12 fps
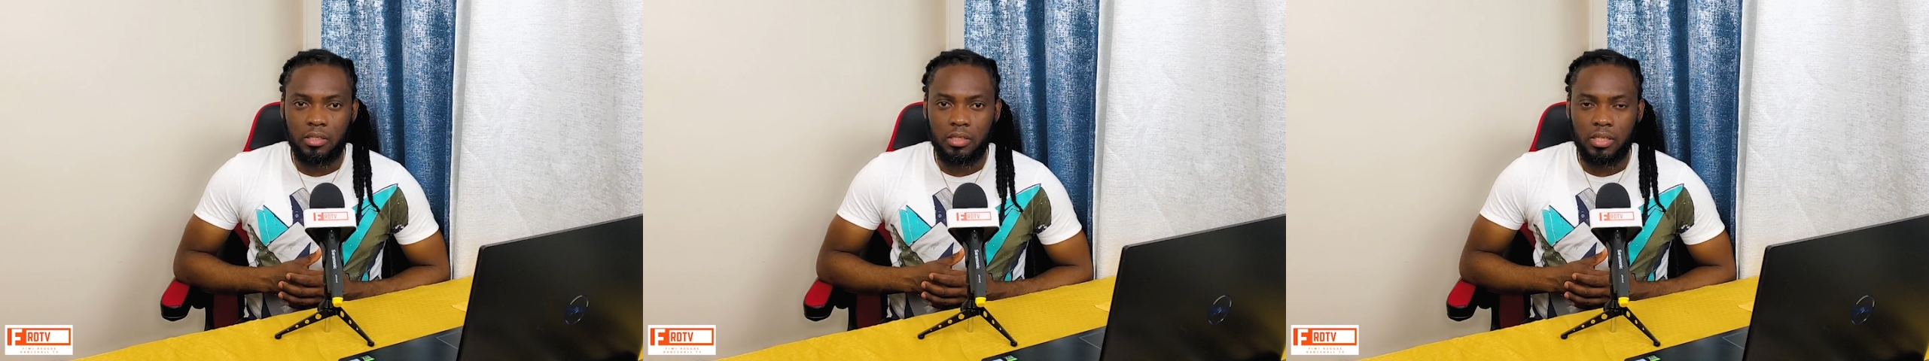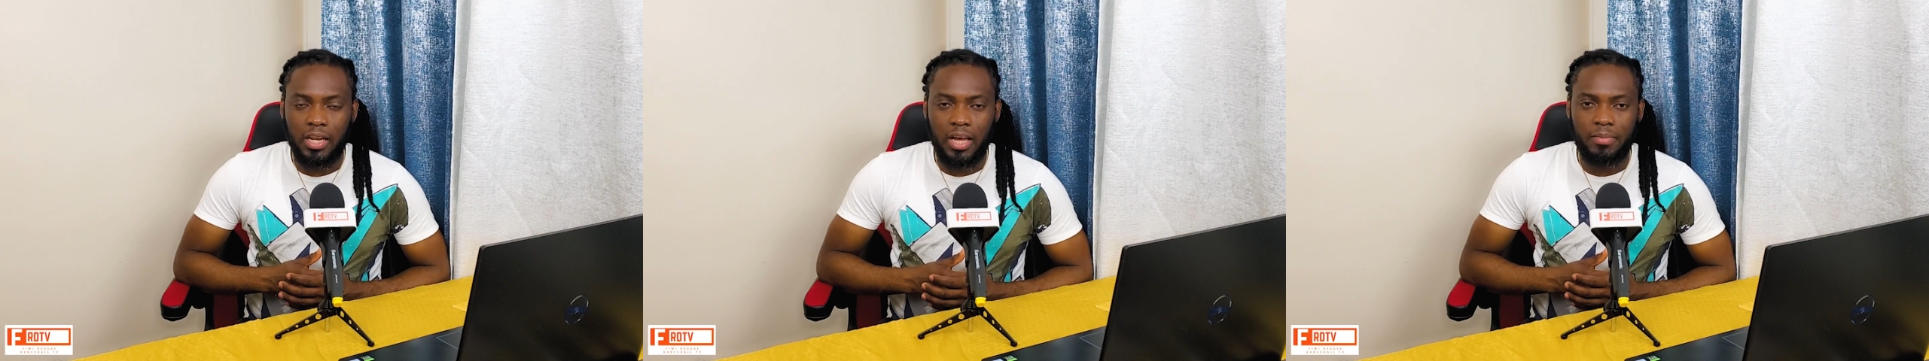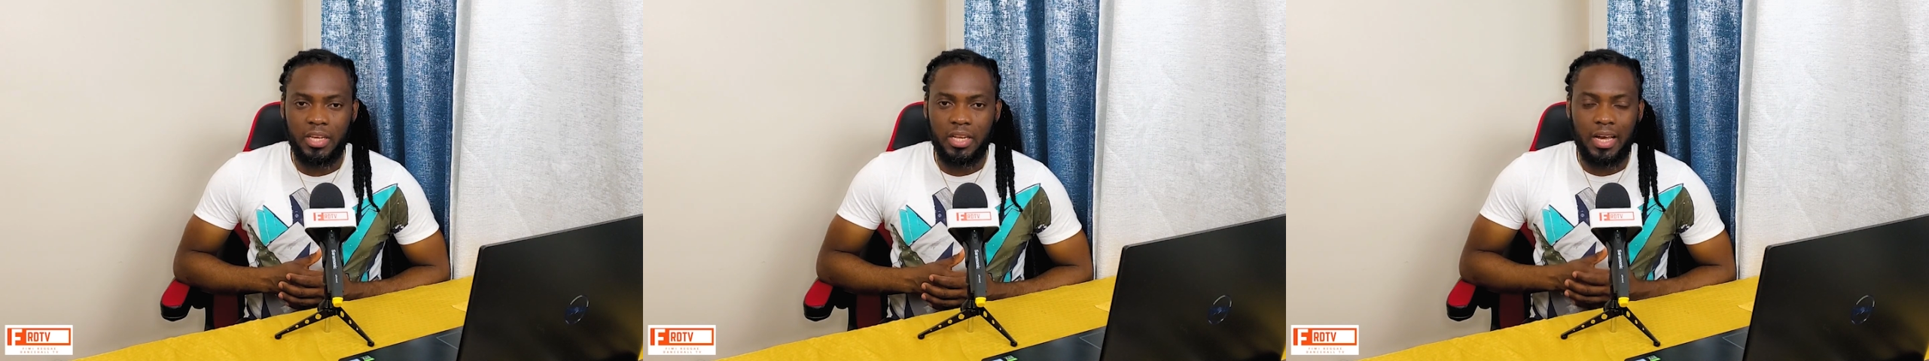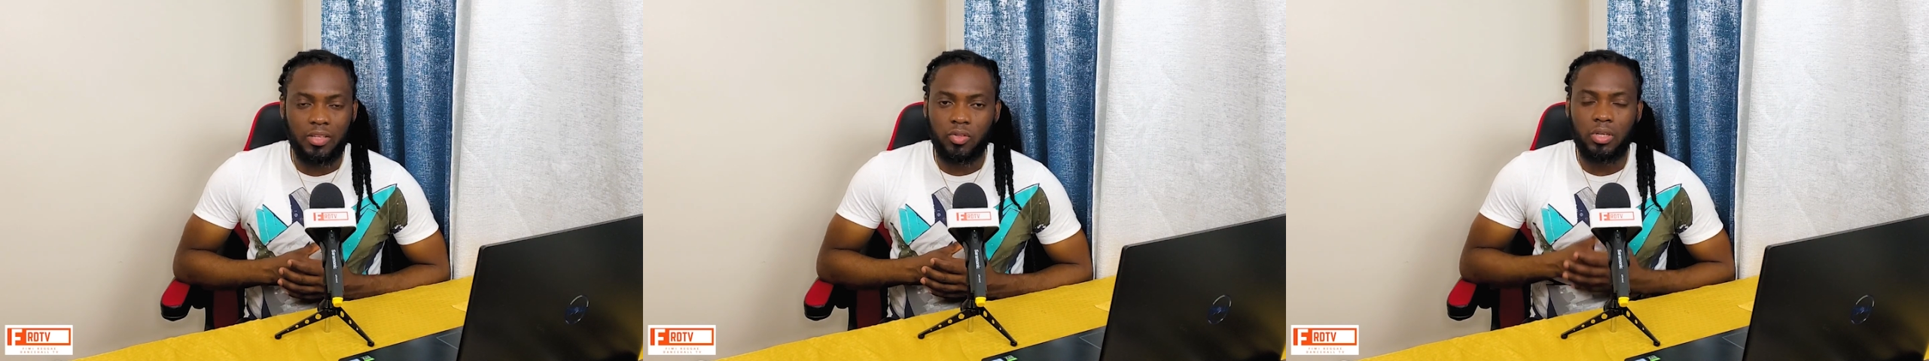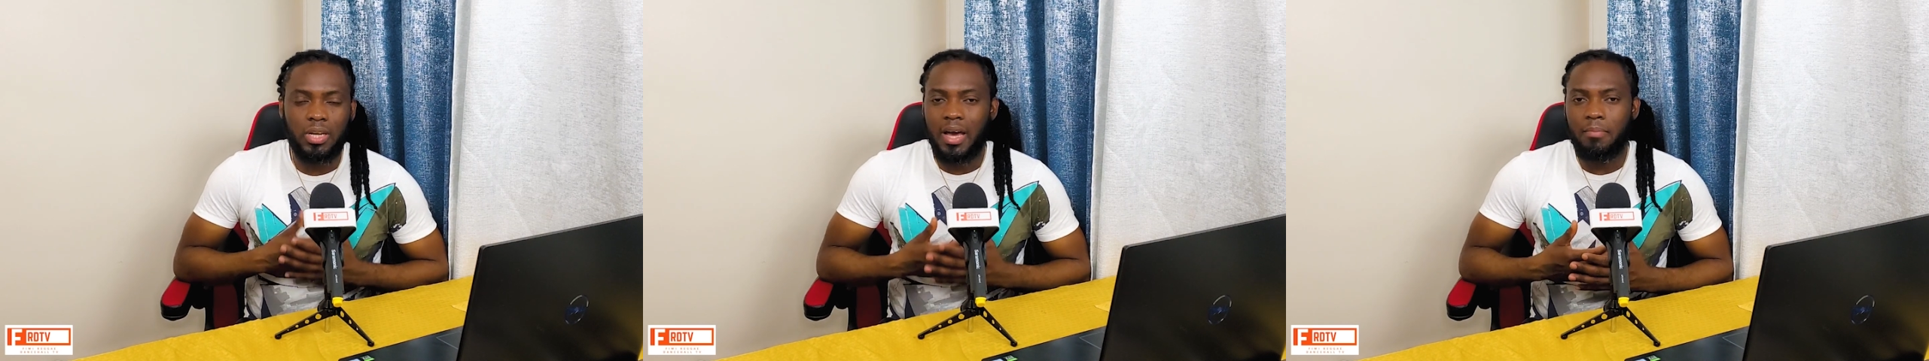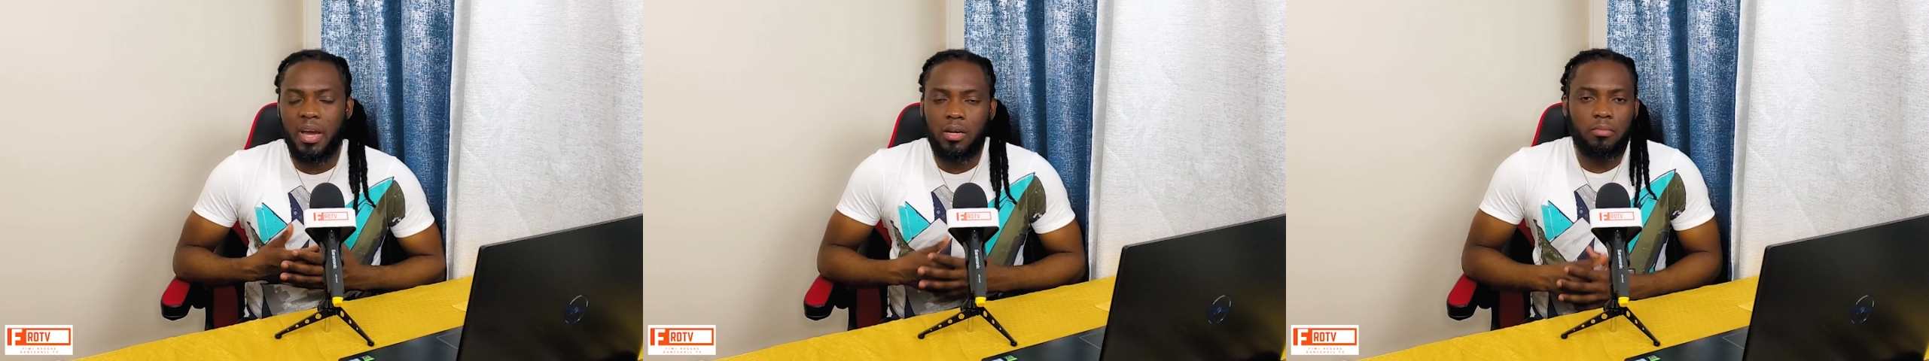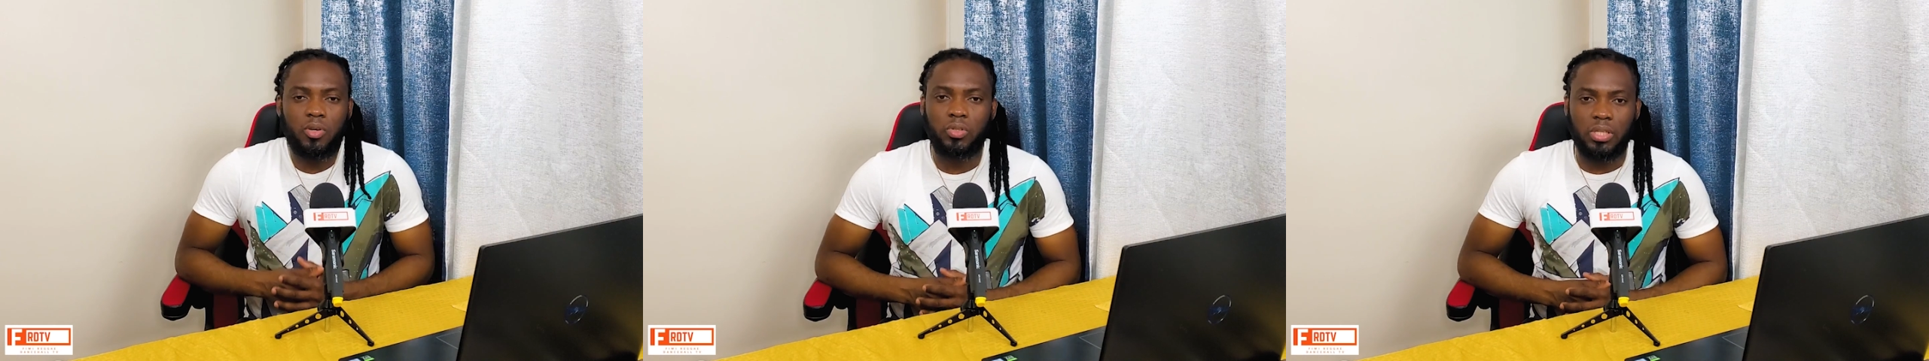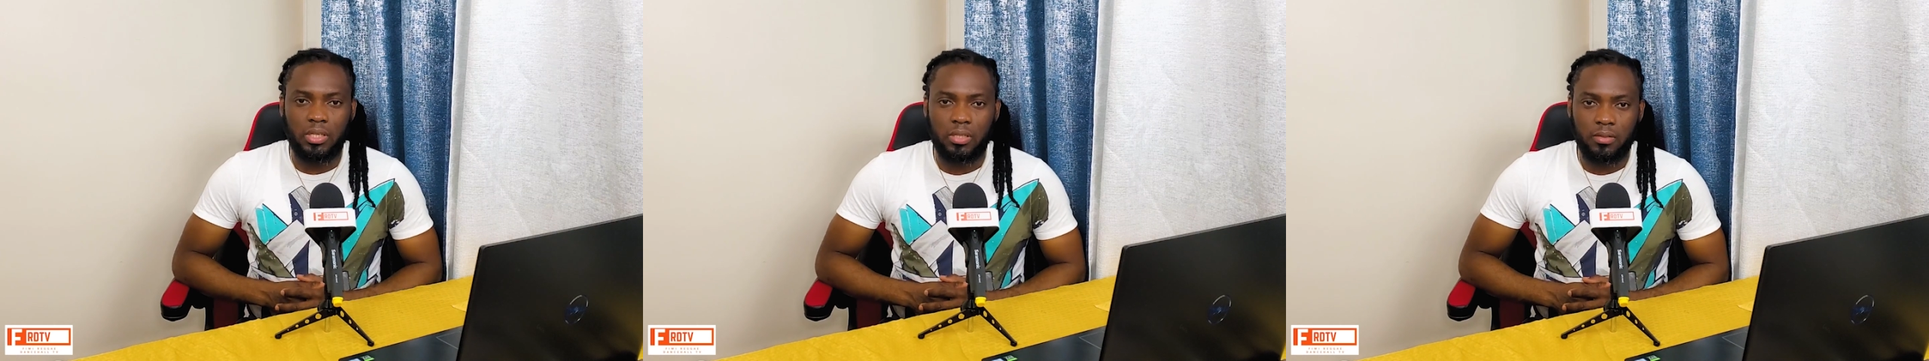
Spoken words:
You know what I mean? Because you don't know buy no music.